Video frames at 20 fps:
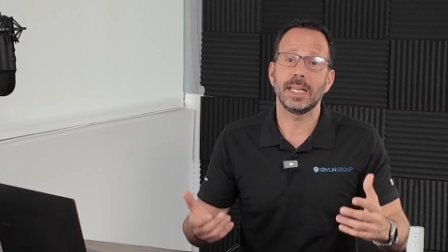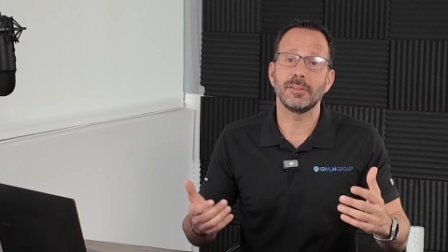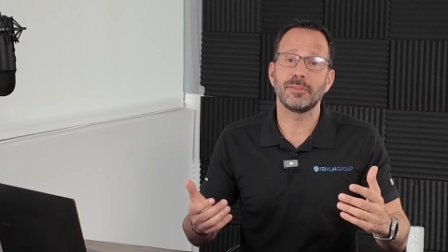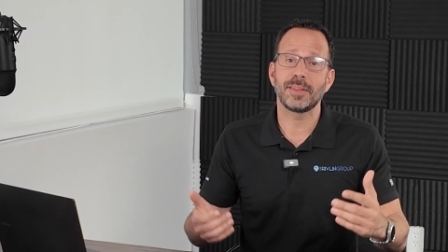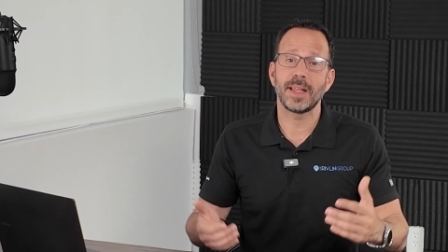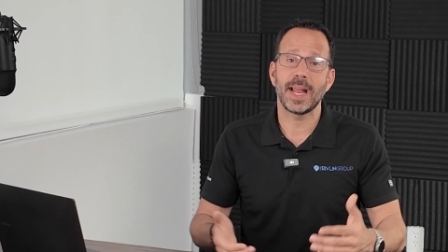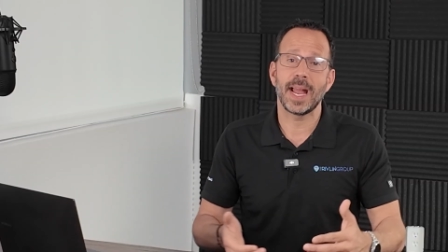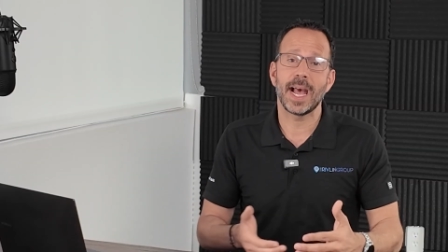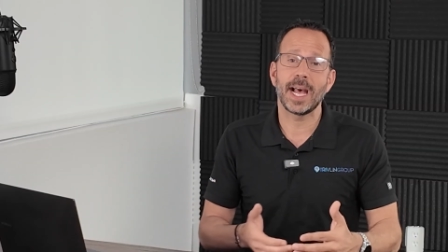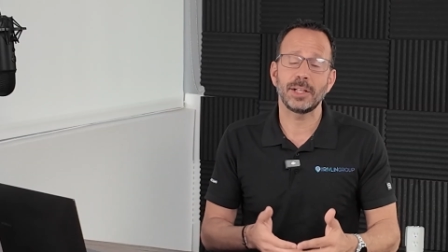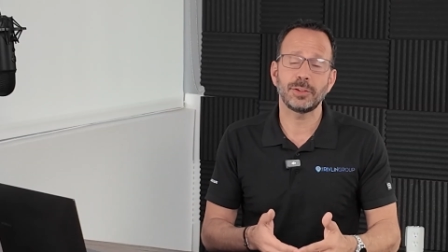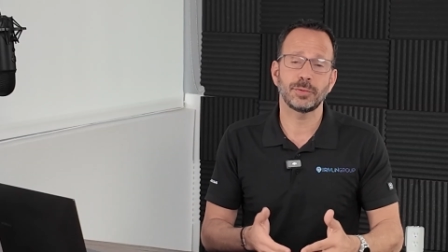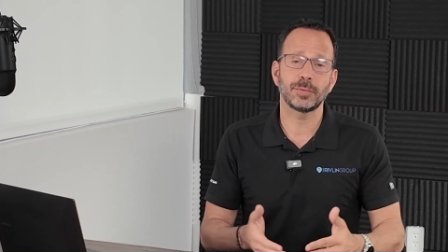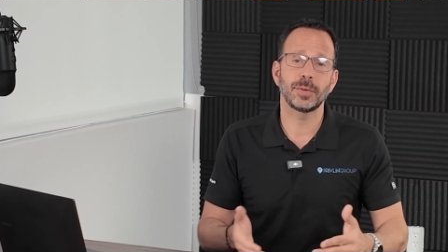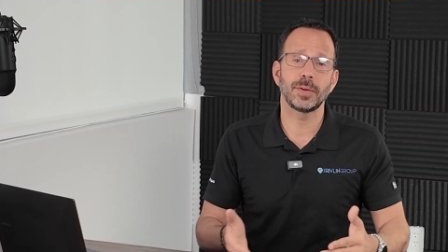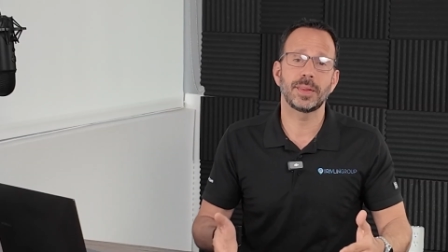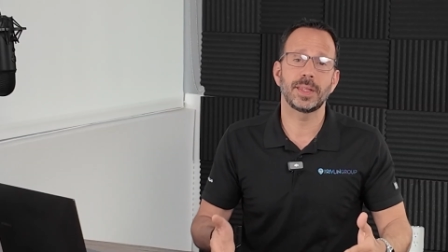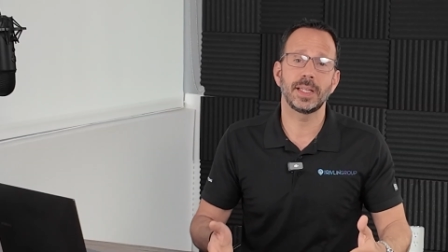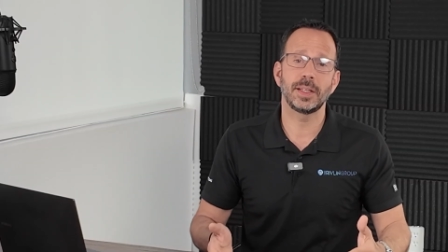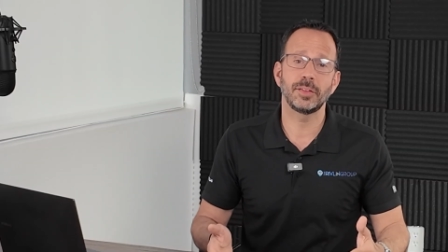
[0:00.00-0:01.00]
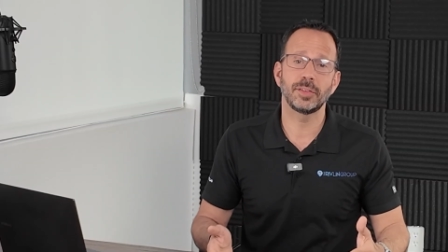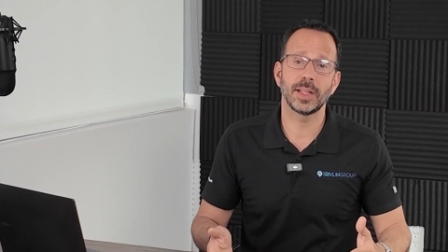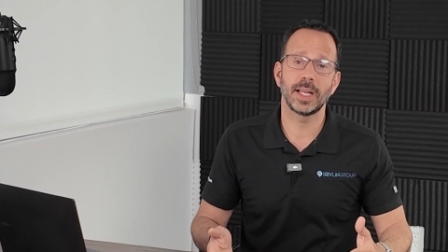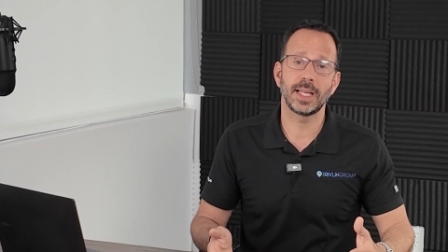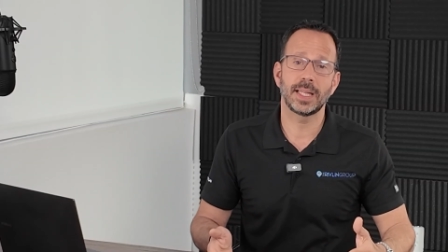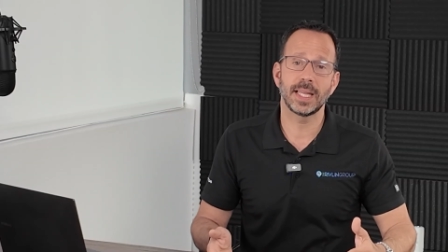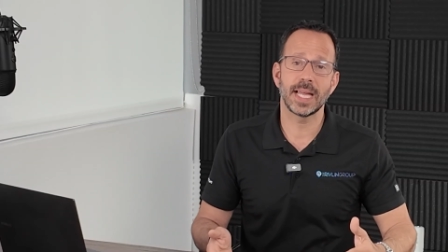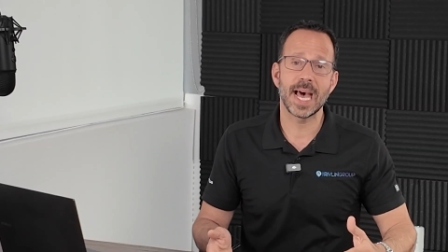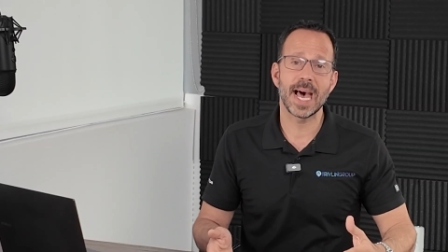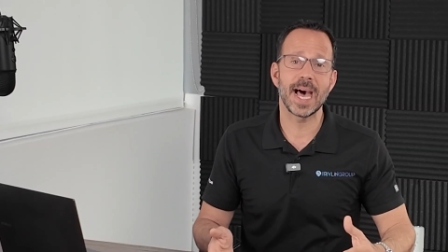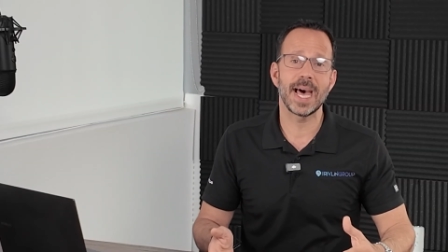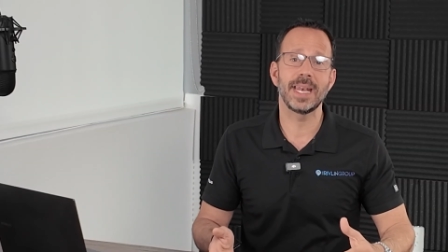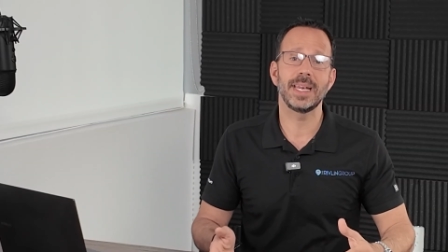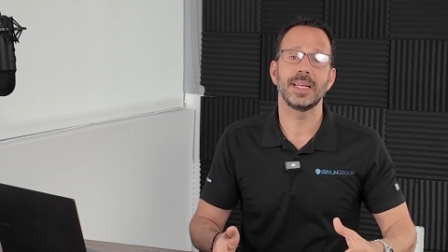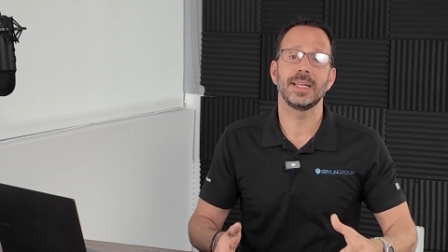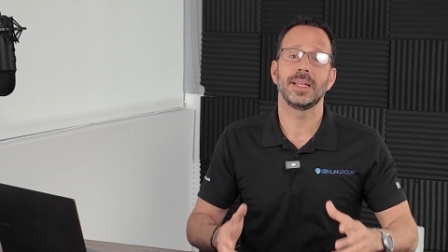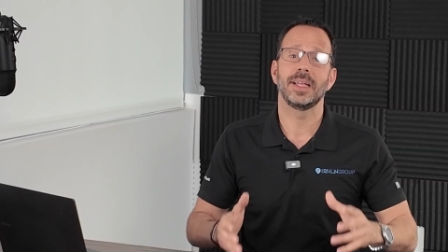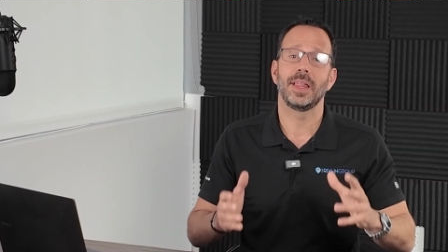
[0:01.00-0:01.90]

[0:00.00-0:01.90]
if they ask for things like that,